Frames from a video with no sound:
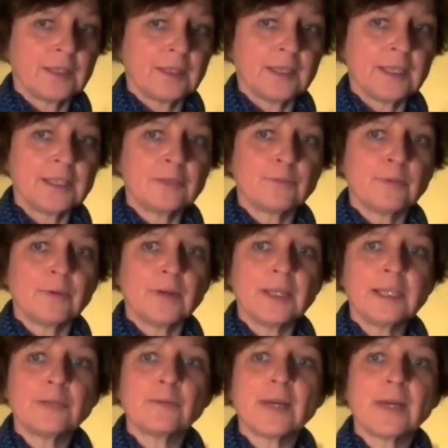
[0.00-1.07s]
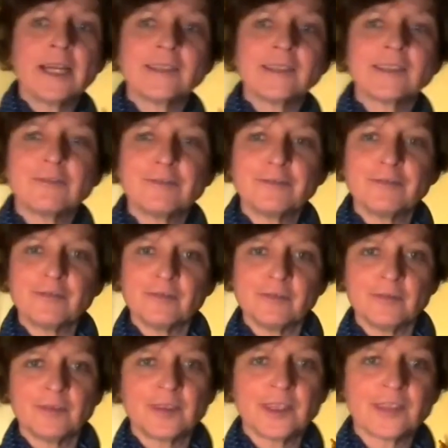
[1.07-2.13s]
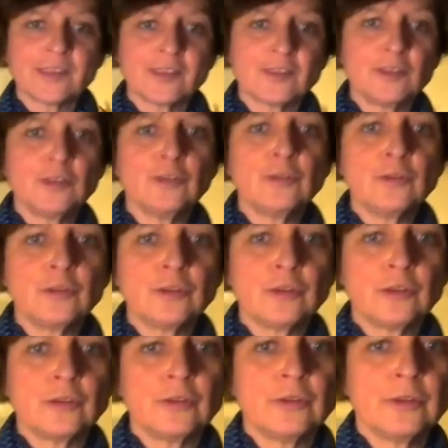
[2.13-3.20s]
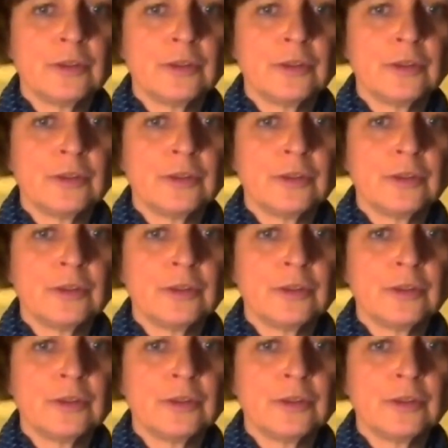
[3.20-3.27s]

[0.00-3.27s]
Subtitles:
in a way as if this is new to you.